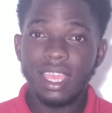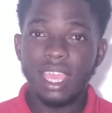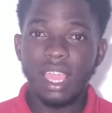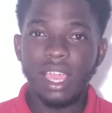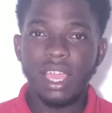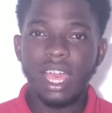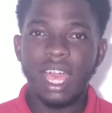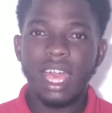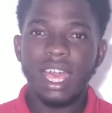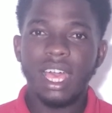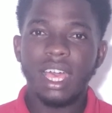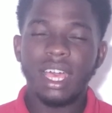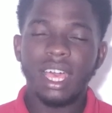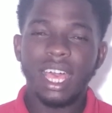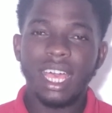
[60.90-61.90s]
thing.
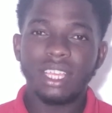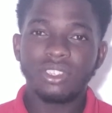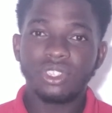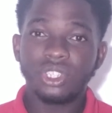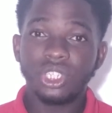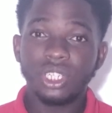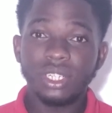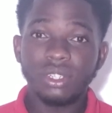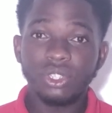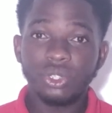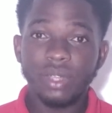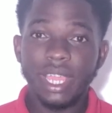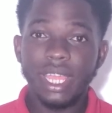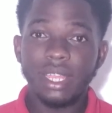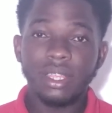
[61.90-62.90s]
Uh, as
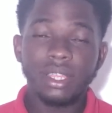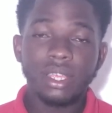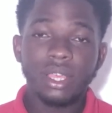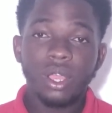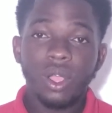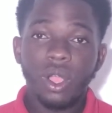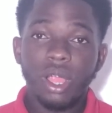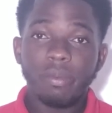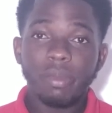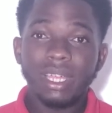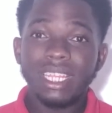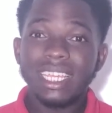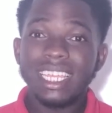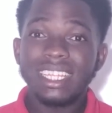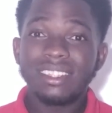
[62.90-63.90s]
children, our
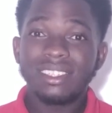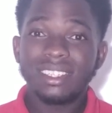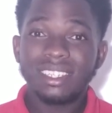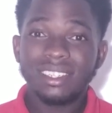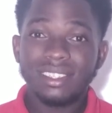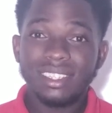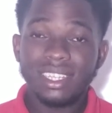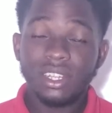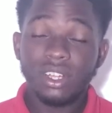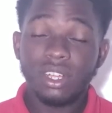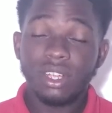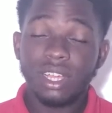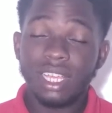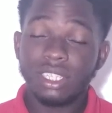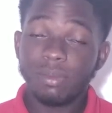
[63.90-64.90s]
mother insisted,
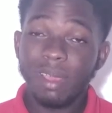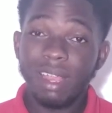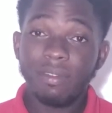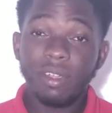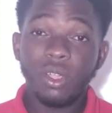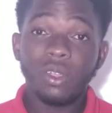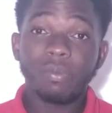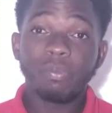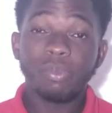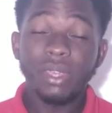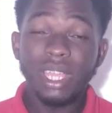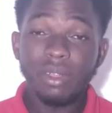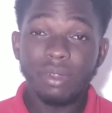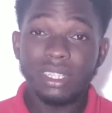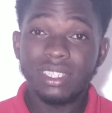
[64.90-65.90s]
or as a matter of fact, our
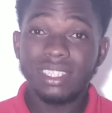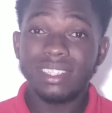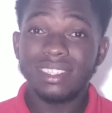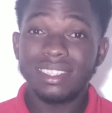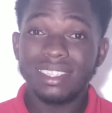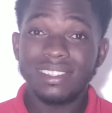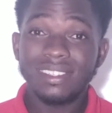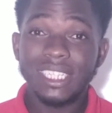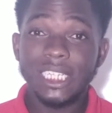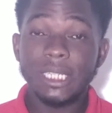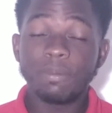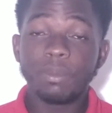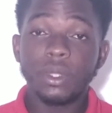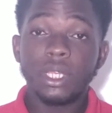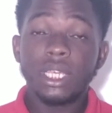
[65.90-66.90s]
parents
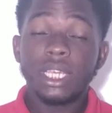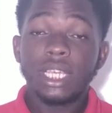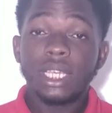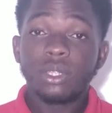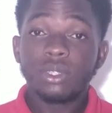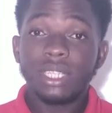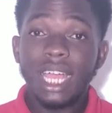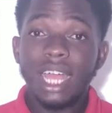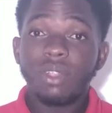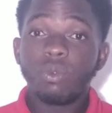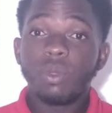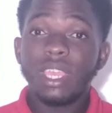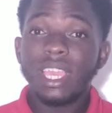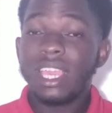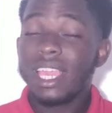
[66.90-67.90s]
insisted
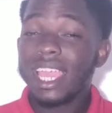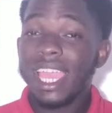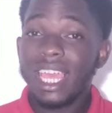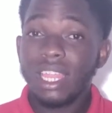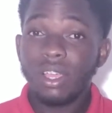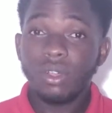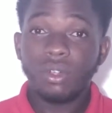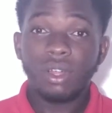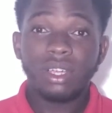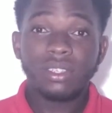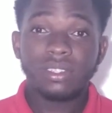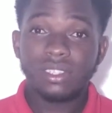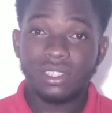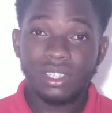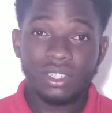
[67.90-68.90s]
that we head
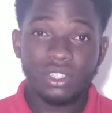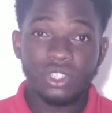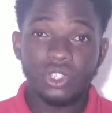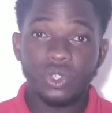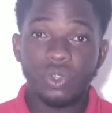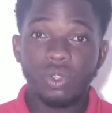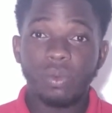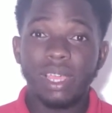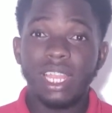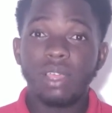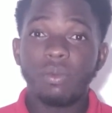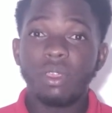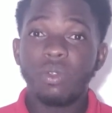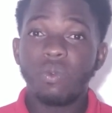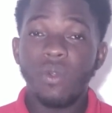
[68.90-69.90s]
across the Sunday school.
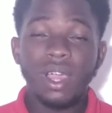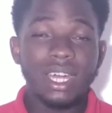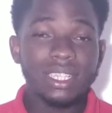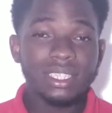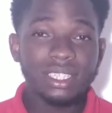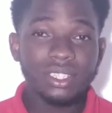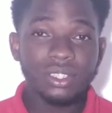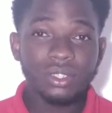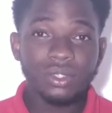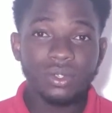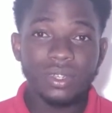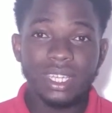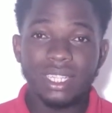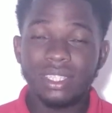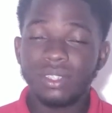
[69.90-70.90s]
Whether we wanted to
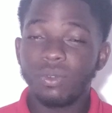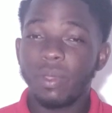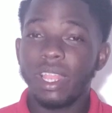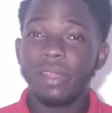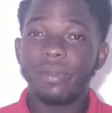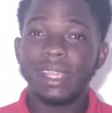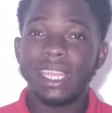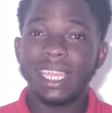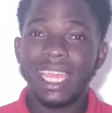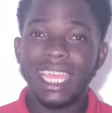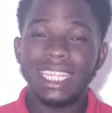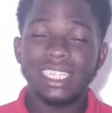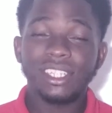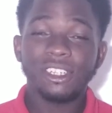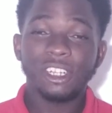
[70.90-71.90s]
do it, whether we
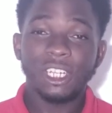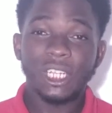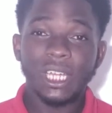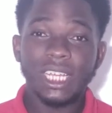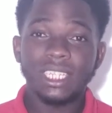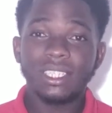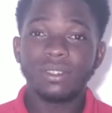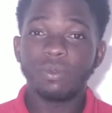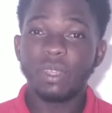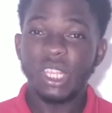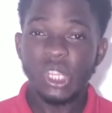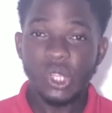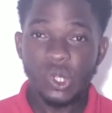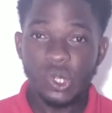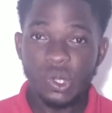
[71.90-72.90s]
liked it or not,
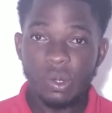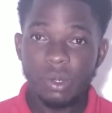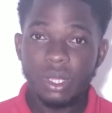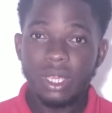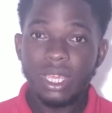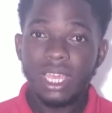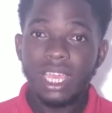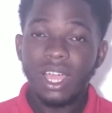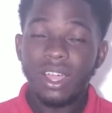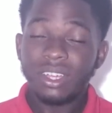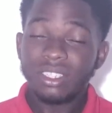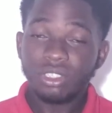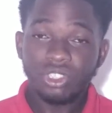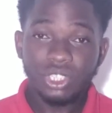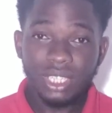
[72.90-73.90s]
we knew
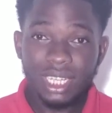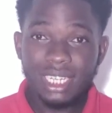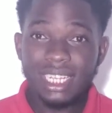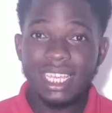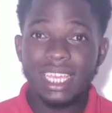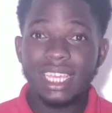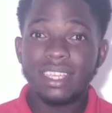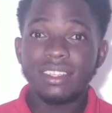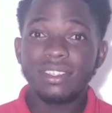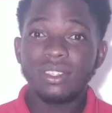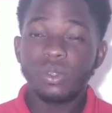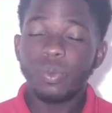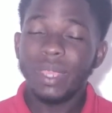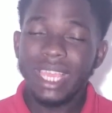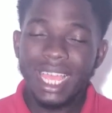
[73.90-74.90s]
on
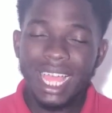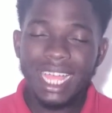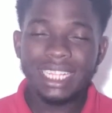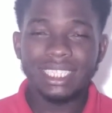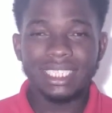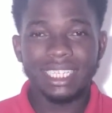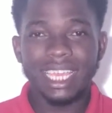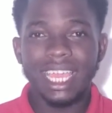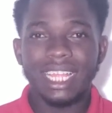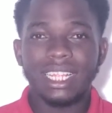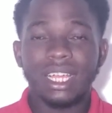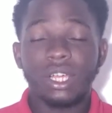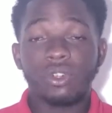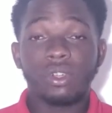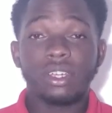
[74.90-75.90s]
Sundays we had to
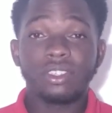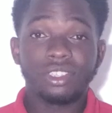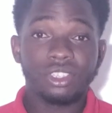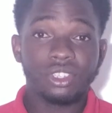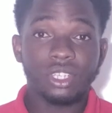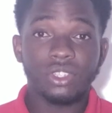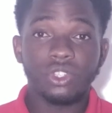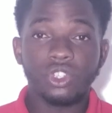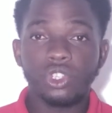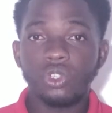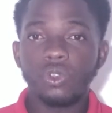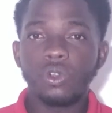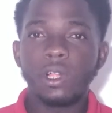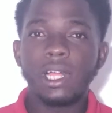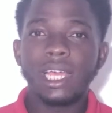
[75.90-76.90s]
get across the Sunday
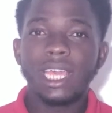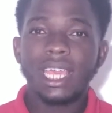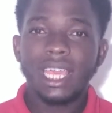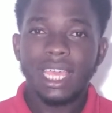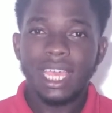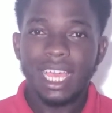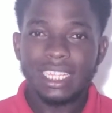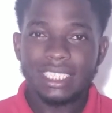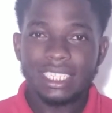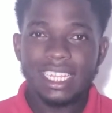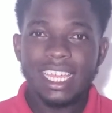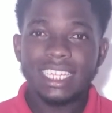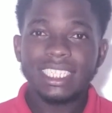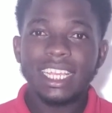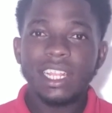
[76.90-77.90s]
school. And
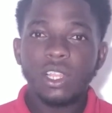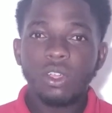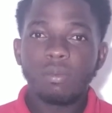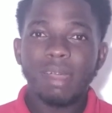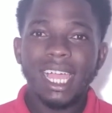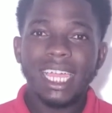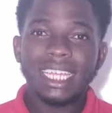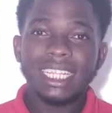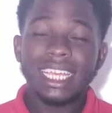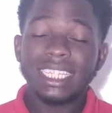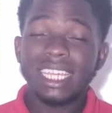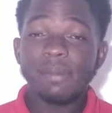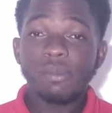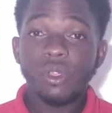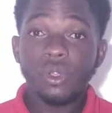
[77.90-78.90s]
today, as I look back at
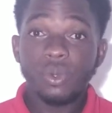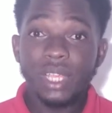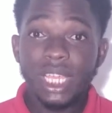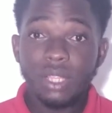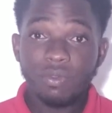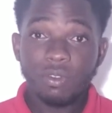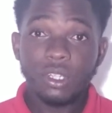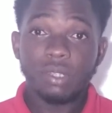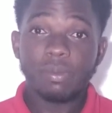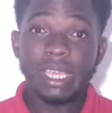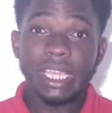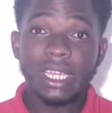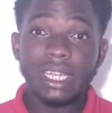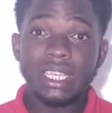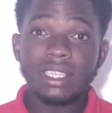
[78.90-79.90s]
that, I'm grateful
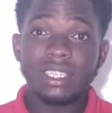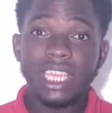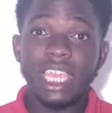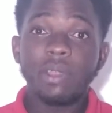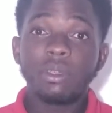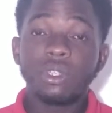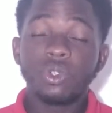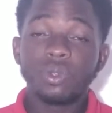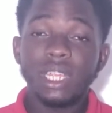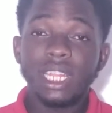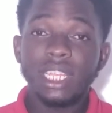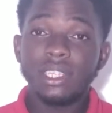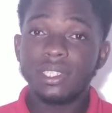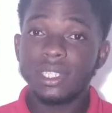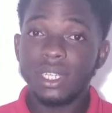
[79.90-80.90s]
because it was
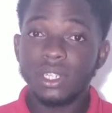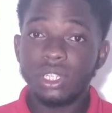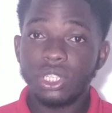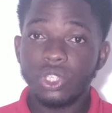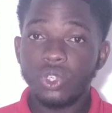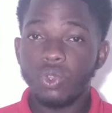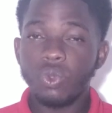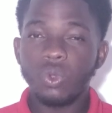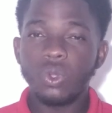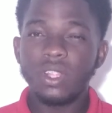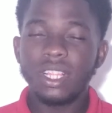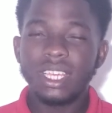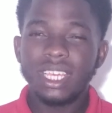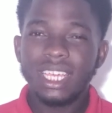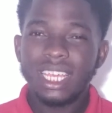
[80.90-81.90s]
really Sunday
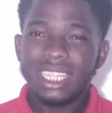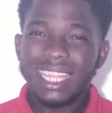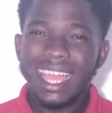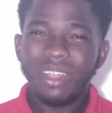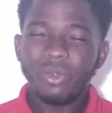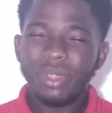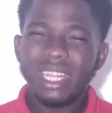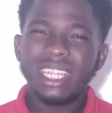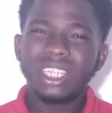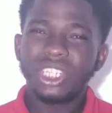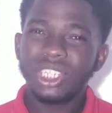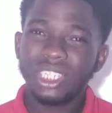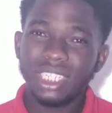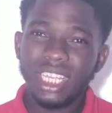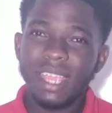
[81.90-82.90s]
school that really
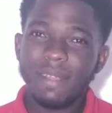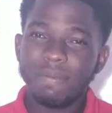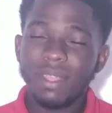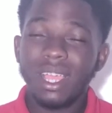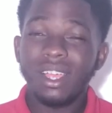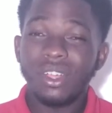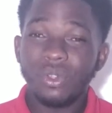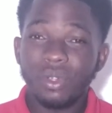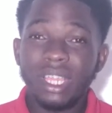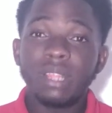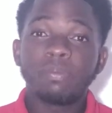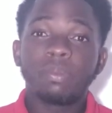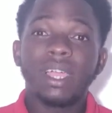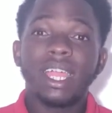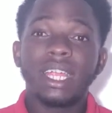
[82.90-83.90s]
shaped a
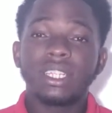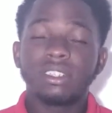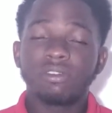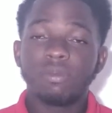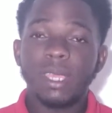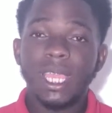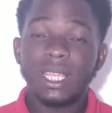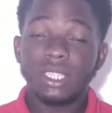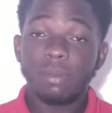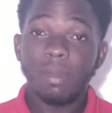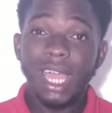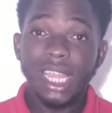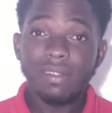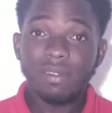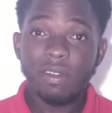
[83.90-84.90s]
great part of me. As a
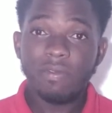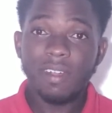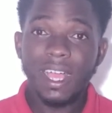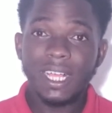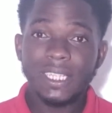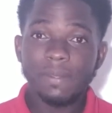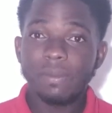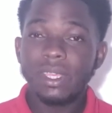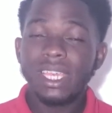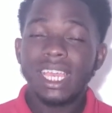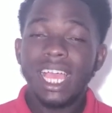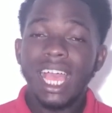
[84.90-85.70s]
matter of fact,